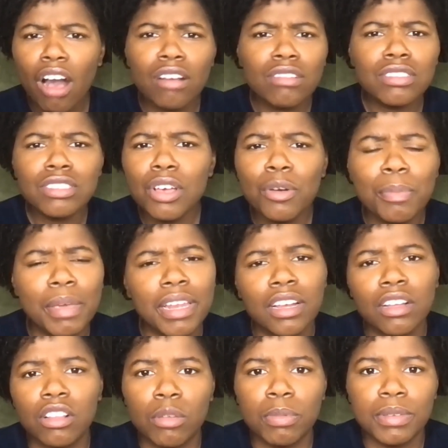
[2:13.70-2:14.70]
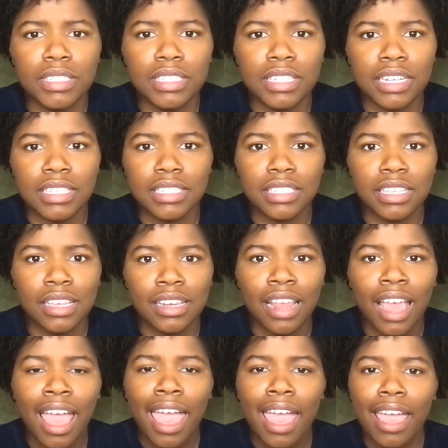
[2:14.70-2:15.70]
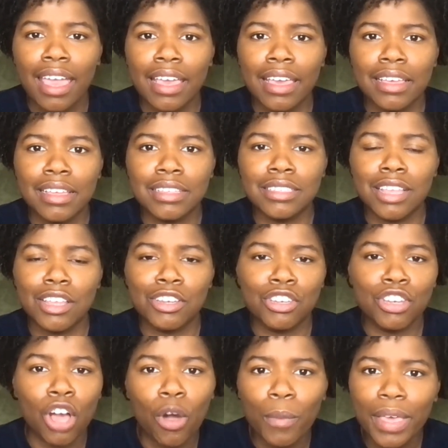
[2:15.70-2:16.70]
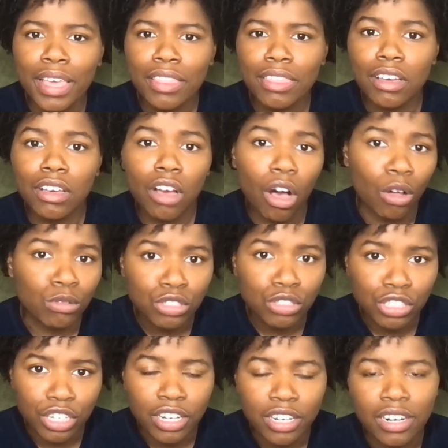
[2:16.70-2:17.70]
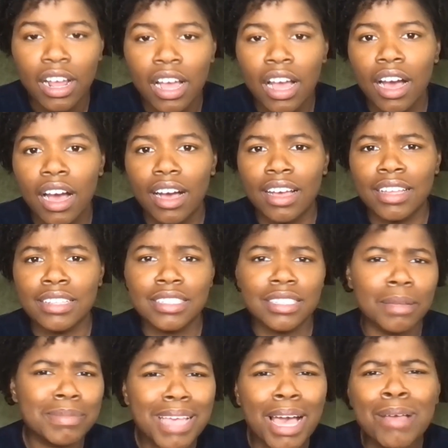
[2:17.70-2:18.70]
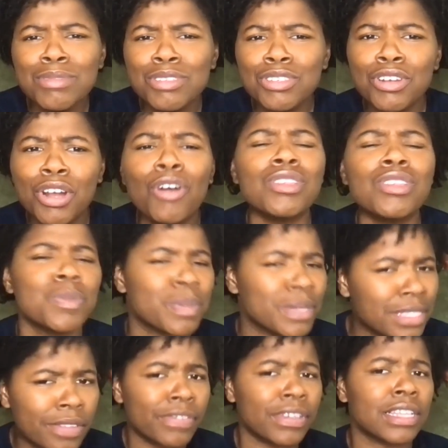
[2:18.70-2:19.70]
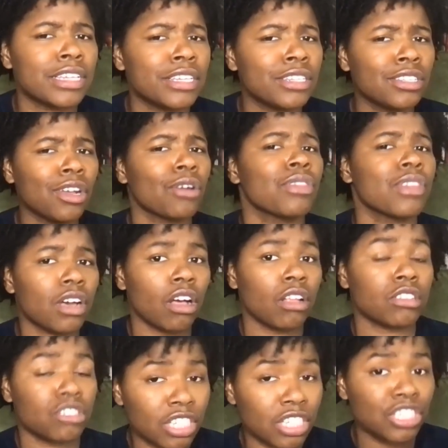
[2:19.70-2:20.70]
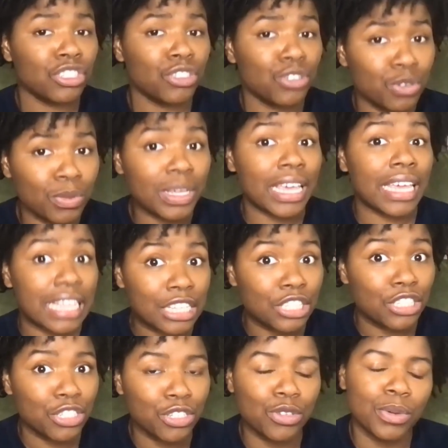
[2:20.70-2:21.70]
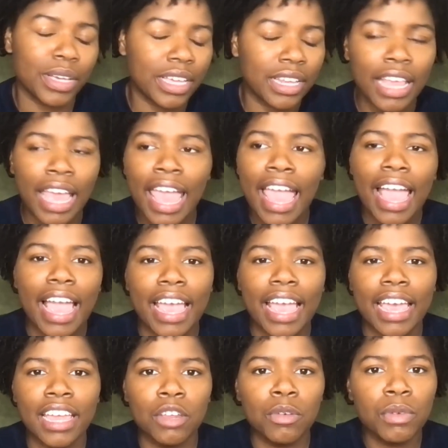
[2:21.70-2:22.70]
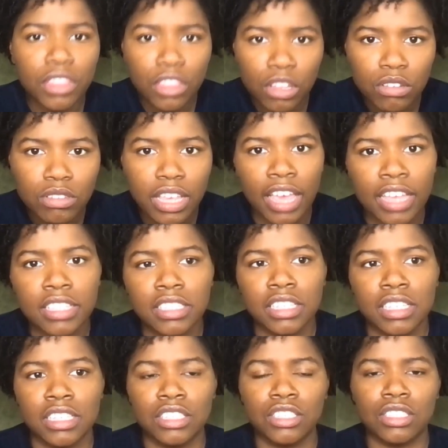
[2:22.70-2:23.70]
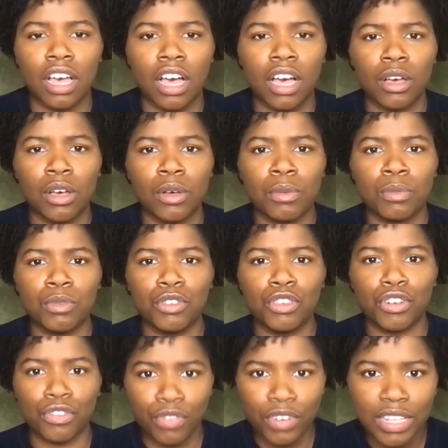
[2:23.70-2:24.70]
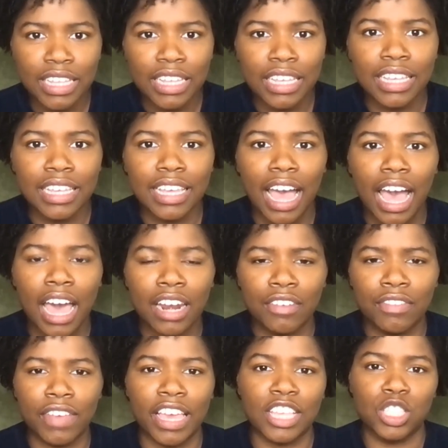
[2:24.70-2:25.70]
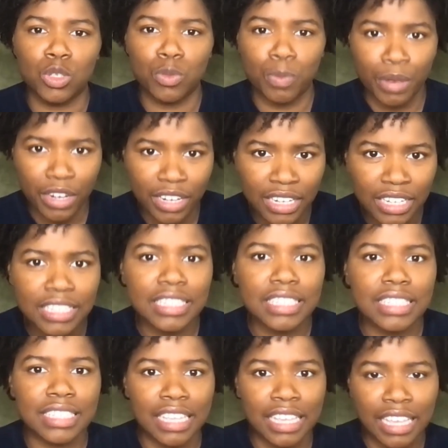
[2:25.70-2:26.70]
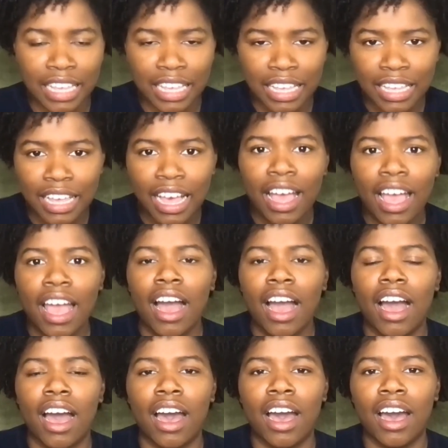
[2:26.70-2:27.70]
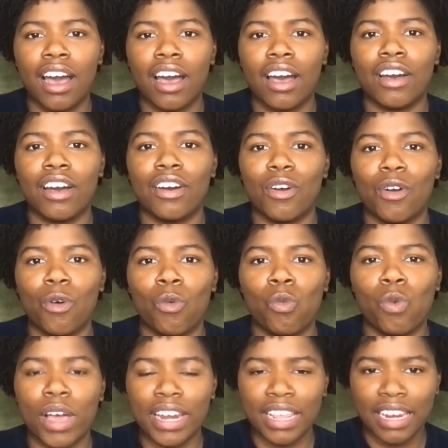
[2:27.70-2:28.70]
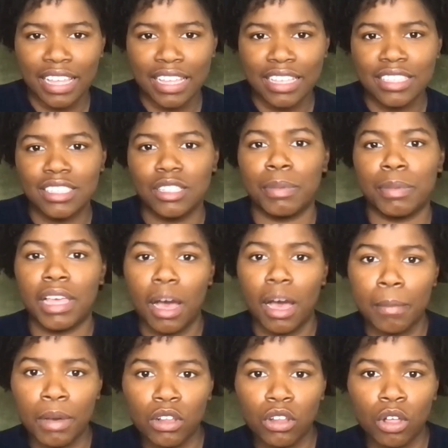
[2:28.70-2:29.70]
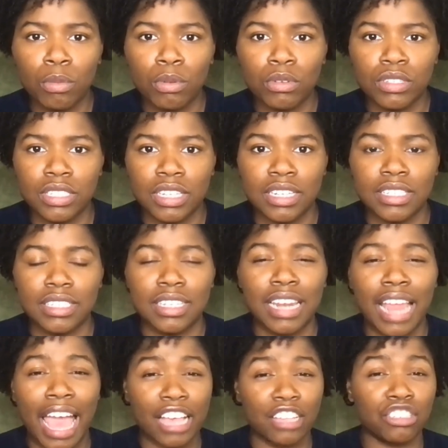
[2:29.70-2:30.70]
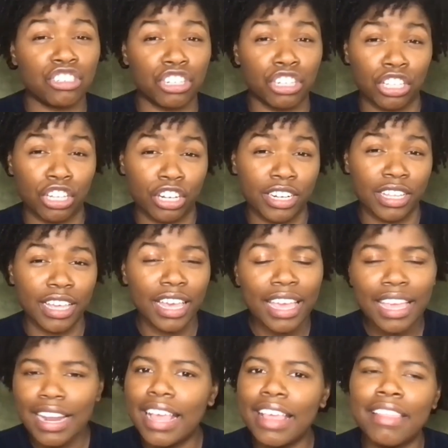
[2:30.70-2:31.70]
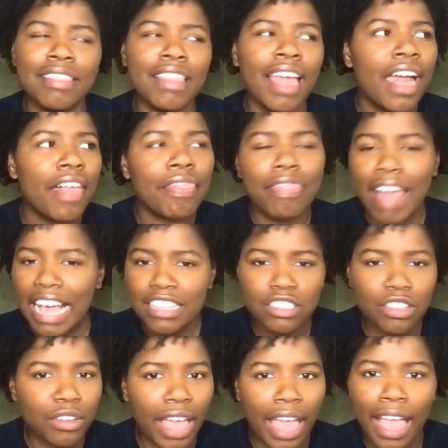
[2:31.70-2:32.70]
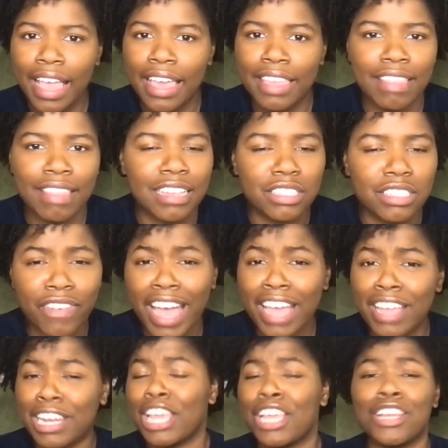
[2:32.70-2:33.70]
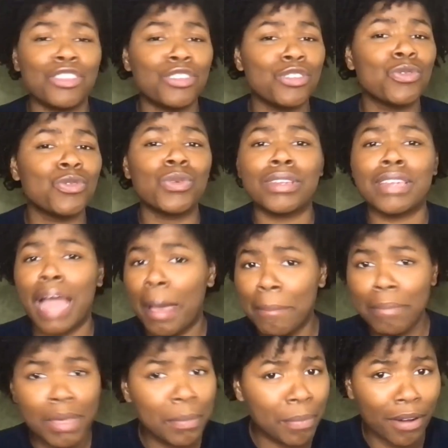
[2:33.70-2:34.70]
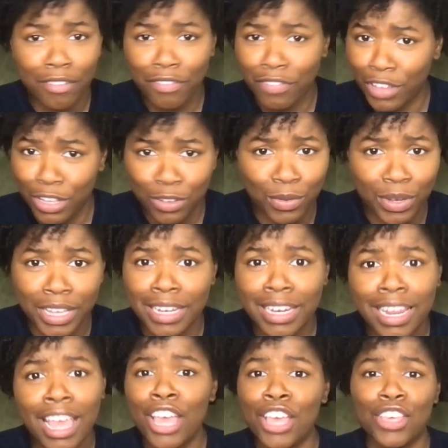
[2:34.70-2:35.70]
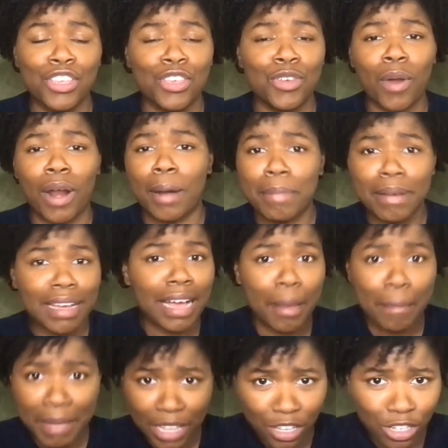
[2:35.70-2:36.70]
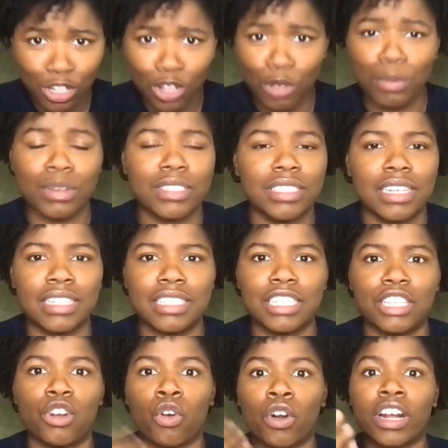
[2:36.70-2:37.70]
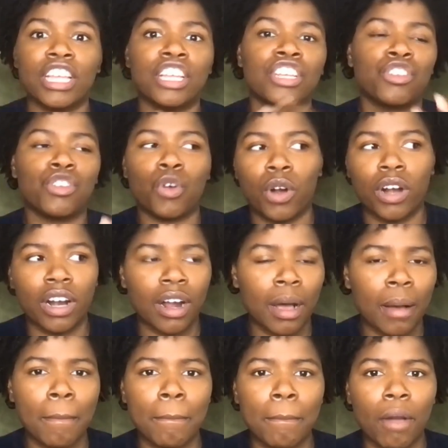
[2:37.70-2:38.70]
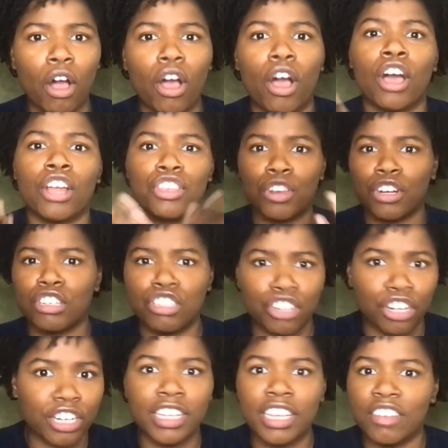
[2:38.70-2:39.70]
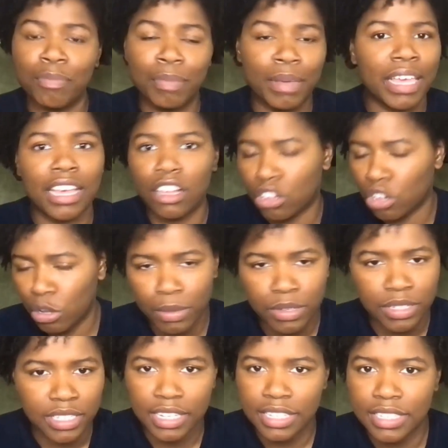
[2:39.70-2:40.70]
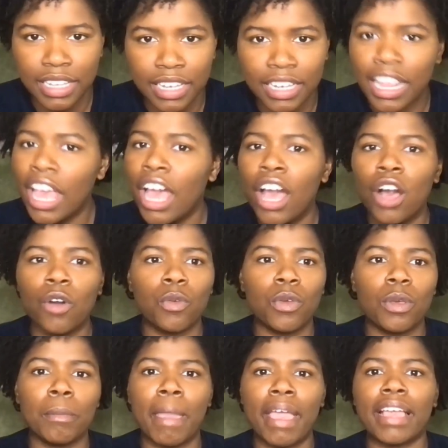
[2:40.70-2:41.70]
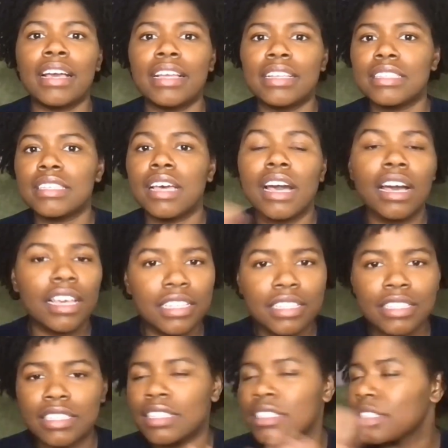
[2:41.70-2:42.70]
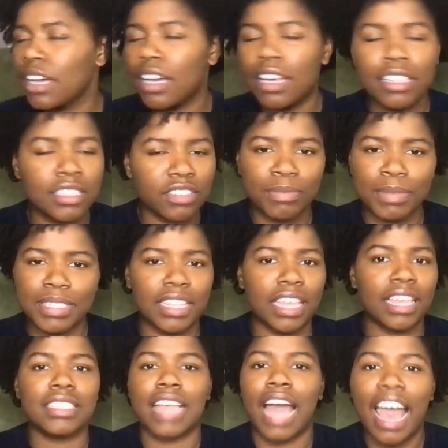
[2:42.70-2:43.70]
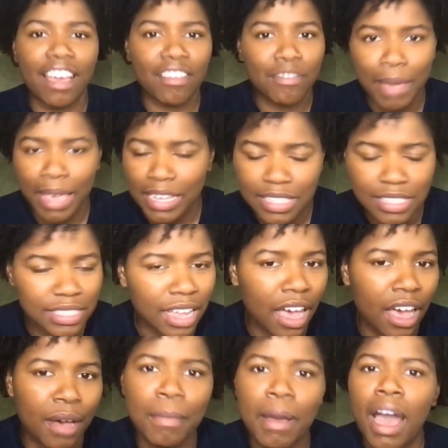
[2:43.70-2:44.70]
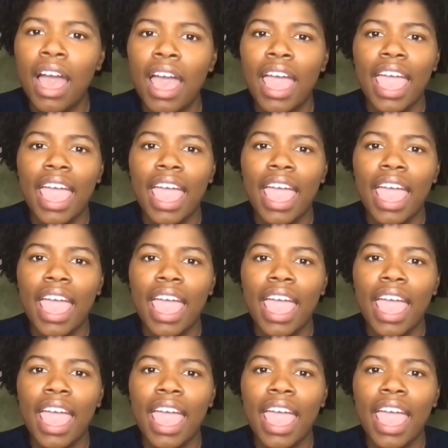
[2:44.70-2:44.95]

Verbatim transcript: also being a global citizen is knowing the culture and sometimes you don't specifically know the culture until you get into it and, with those cases um, you're really kind of experiencing uh, what it is to become a global citizen as you're learning it and that's okay and that's fine and you will not be perfect when you are becoming a global citizen or in your um, on your journey of being a global citizen. We make tons and tons of mistakes. I've made some.